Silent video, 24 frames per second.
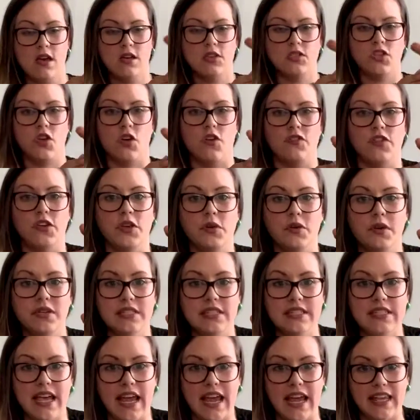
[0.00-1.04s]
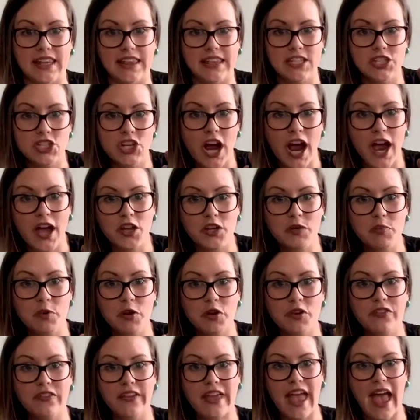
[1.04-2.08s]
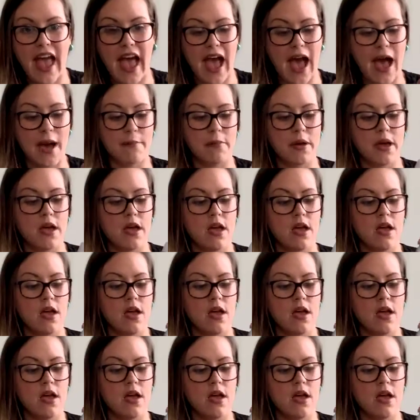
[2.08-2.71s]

So if you take the child-proof cap,